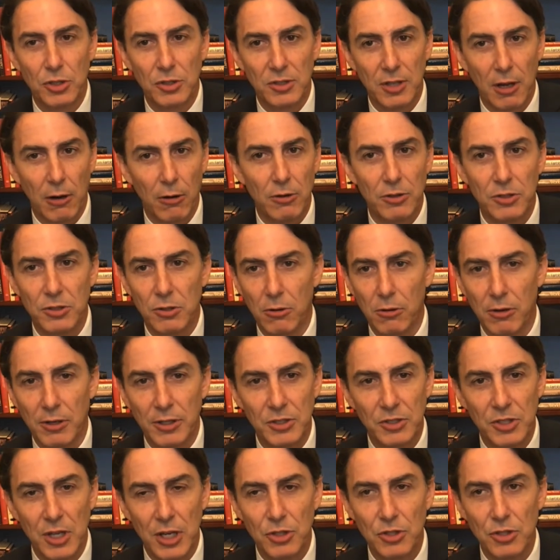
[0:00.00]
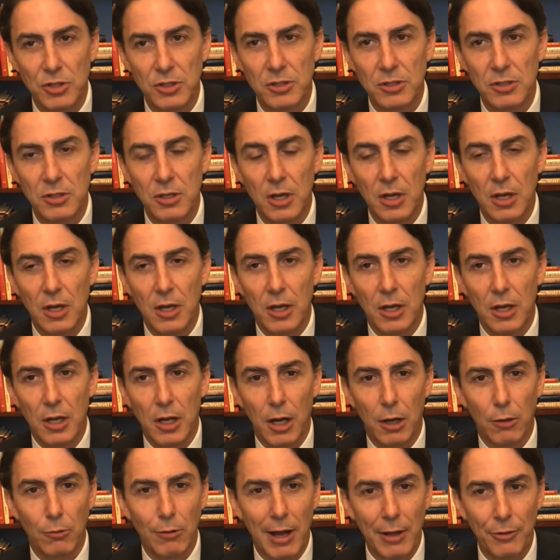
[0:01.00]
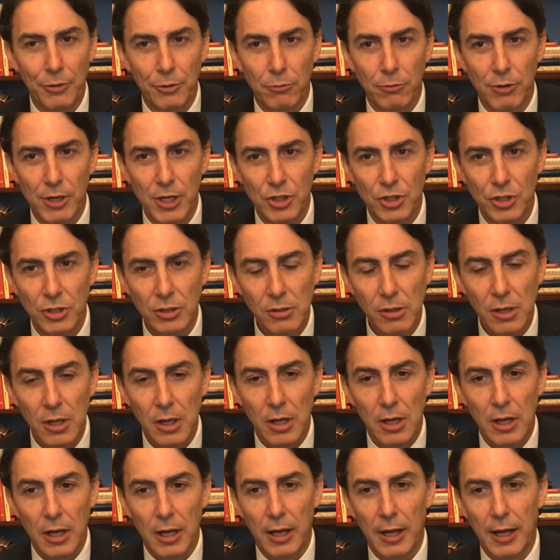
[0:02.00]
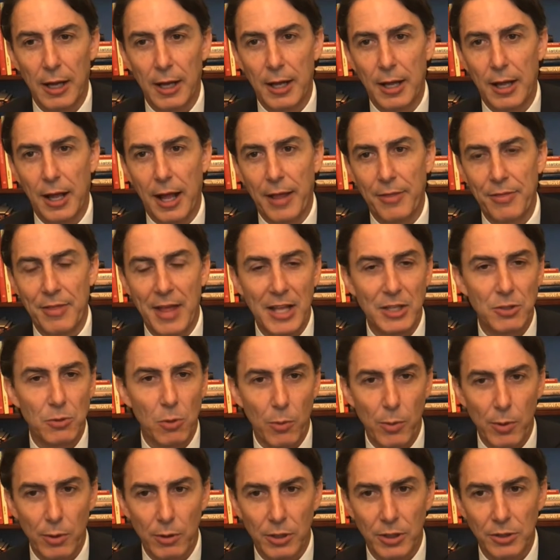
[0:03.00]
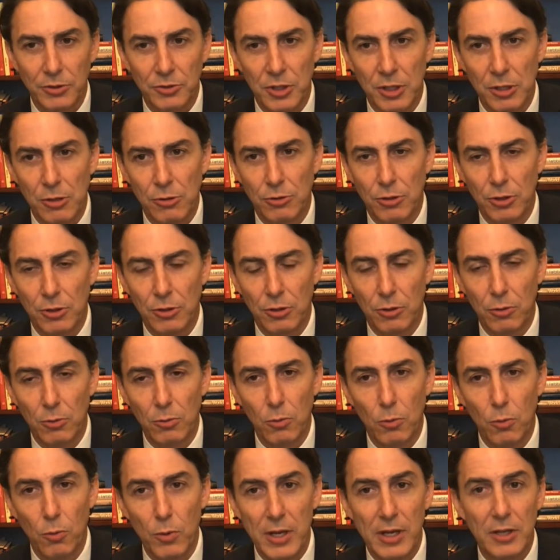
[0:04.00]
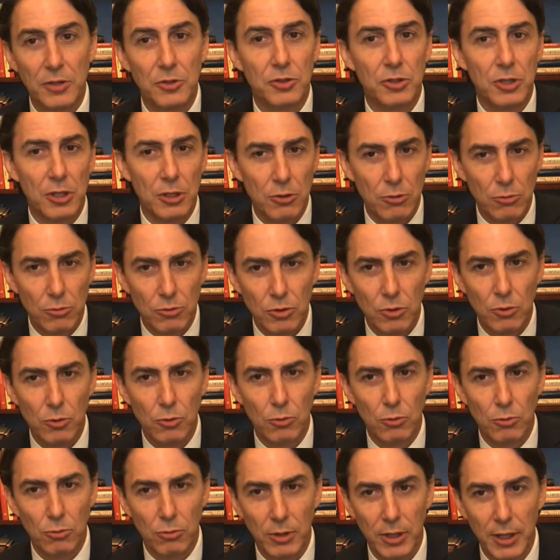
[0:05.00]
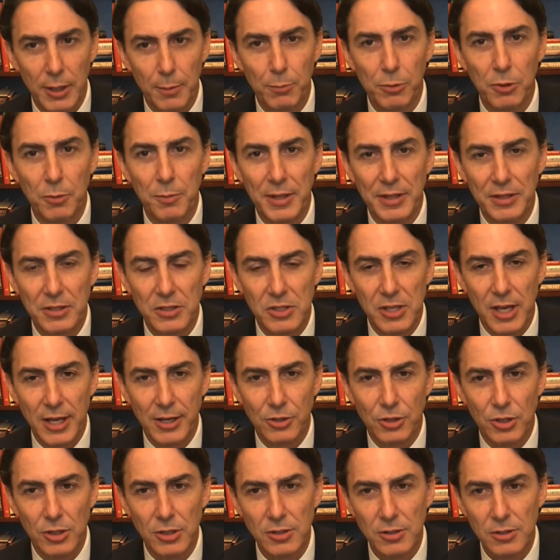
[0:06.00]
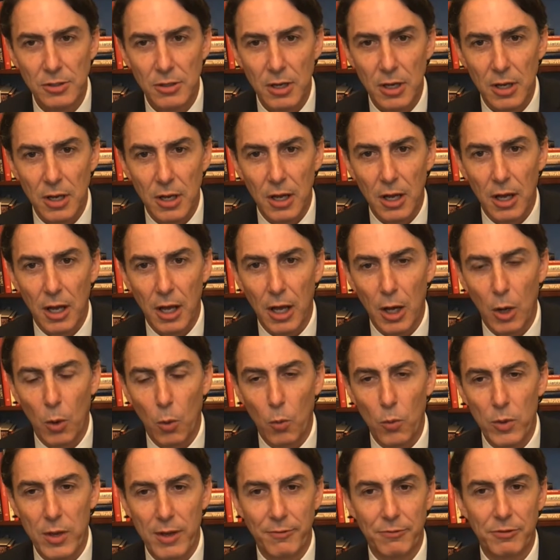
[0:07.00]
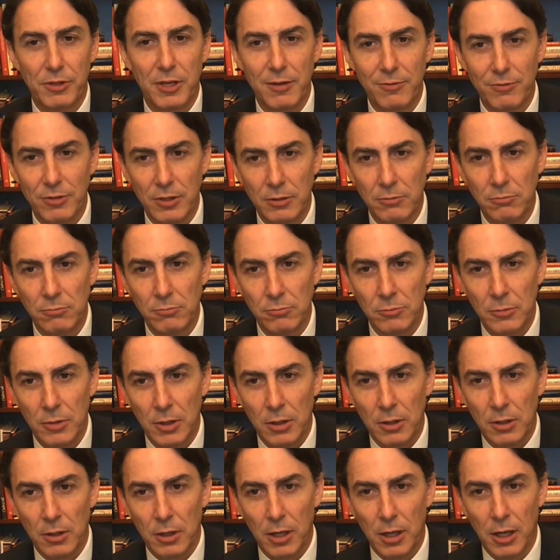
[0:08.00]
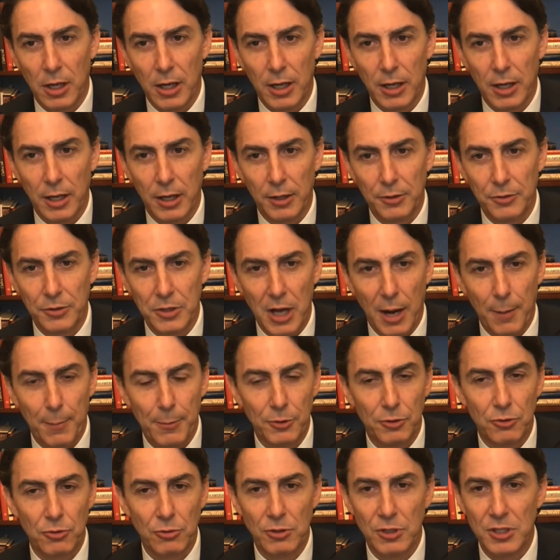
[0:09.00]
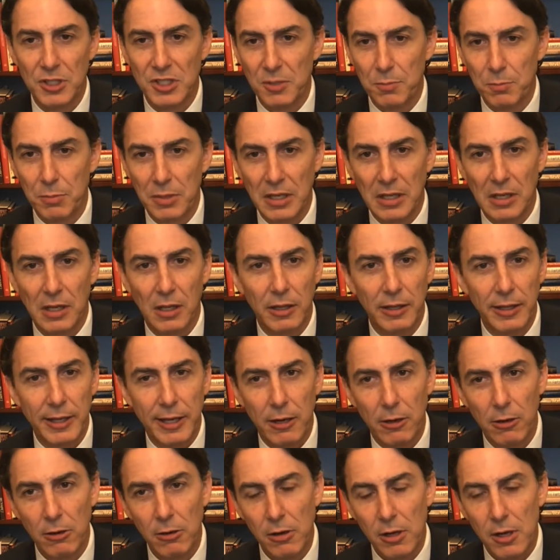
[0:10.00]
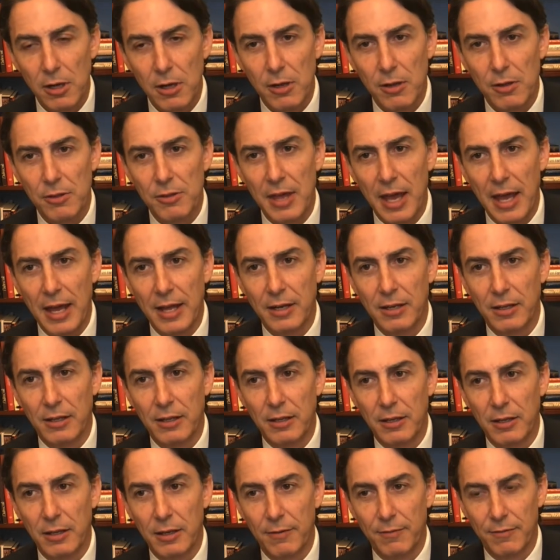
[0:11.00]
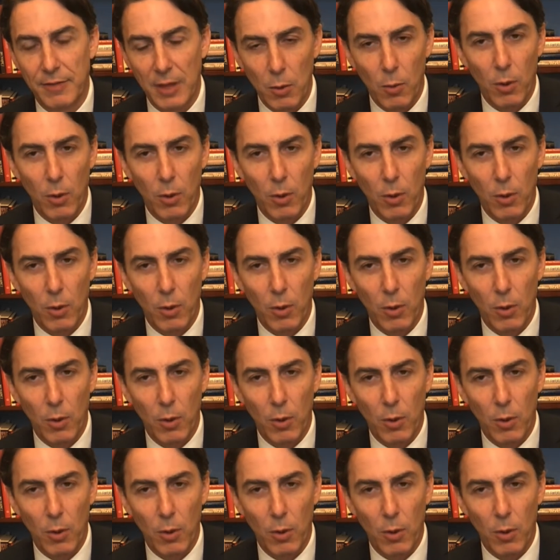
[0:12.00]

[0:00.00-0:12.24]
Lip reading: terrorist organizations around the region. And that's what we will continue to do. We continue to implement the sanctions. We have given the opportunities and been clear that if they